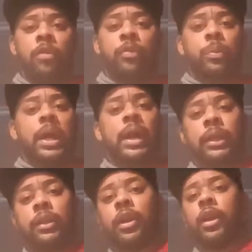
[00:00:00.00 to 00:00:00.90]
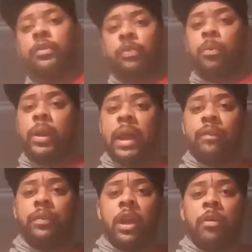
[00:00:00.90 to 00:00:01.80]
what I learned, from what
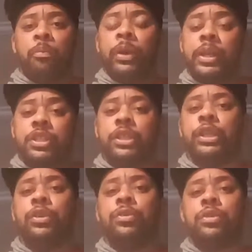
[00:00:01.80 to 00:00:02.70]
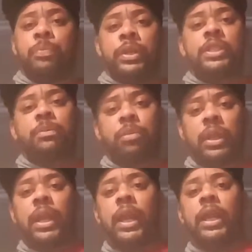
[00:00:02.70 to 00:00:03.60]
I've put into use, put into
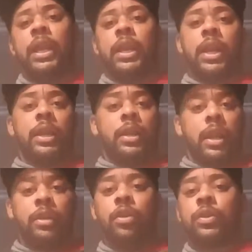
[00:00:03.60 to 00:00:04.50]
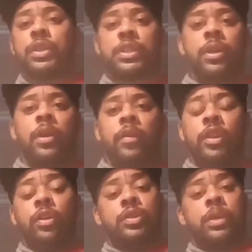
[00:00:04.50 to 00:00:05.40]
play, and noticed,
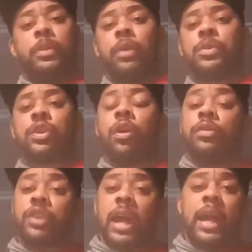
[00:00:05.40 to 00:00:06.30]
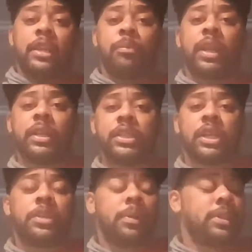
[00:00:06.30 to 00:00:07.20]
something was off, so I had to make
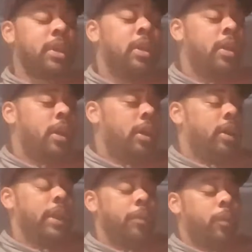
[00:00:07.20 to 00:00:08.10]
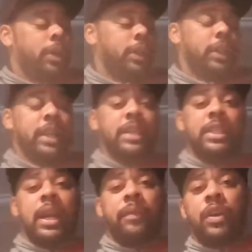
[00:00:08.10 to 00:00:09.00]
adjustments. And one of the things
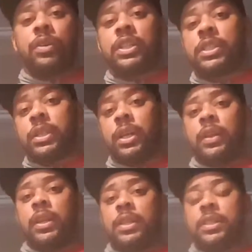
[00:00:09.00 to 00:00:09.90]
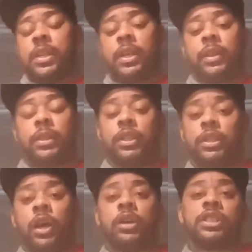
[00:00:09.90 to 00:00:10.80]
that I noticed is the
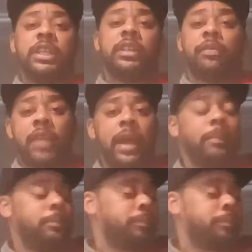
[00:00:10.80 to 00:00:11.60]
dogs need the fat,